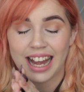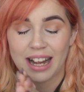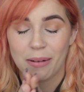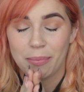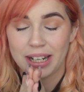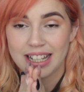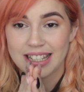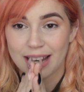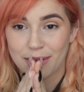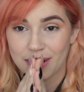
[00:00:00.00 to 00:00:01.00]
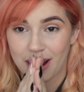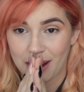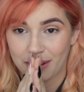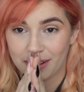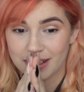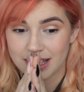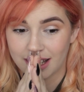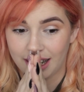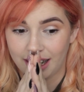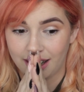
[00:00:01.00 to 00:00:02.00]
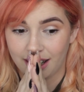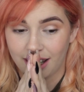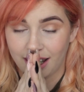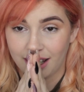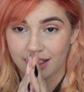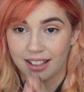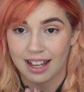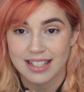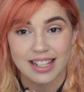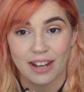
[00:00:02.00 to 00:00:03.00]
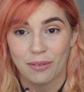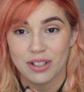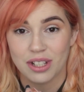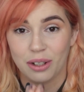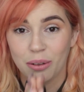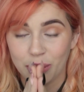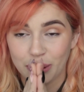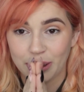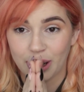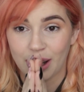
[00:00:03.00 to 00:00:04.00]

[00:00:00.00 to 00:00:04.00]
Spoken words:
but at the same time I was like, last scan wasn't good.